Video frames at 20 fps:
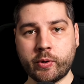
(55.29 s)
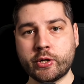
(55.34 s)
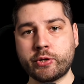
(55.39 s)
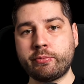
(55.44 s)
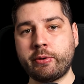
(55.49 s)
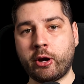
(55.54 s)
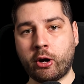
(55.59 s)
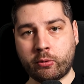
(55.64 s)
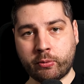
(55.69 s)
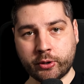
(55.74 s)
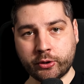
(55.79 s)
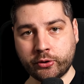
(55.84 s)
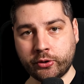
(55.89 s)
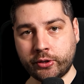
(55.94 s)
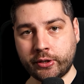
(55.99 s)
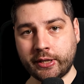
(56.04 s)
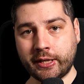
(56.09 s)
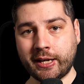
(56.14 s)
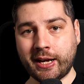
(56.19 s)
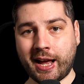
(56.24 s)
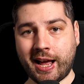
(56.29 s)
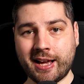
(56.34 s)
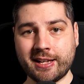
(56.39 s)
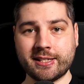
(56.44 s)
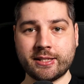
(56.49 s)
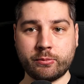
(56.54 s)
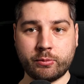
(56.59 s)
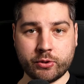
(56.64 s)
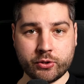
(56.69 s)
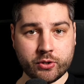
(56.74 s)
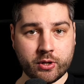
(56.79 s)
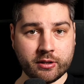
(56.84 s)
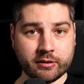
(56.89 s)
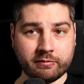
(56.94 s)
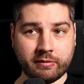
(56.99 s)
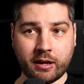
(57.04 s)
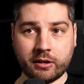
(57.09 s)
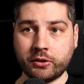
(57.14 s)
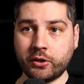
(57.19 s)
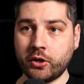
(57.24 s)
which we are returning as the
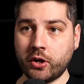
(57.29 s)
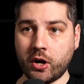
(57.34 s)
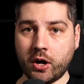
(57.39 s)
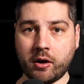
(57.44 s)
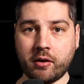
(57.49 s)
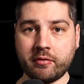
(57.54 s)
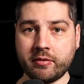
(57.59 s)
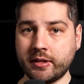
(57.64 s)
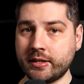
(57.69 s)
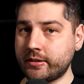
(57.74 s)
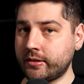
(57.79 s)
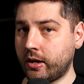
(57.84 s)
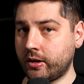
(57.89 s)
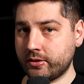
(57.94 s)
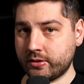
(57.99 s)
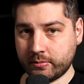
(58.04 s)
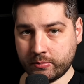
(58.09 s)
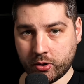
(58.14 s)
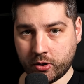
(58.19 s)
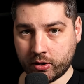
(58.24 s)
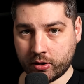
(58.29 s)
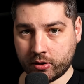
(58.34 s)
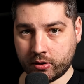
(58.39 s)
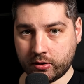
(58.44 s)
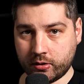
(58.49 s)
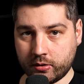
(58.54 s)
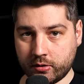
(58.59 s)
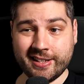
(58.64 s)
result value of this custom hook.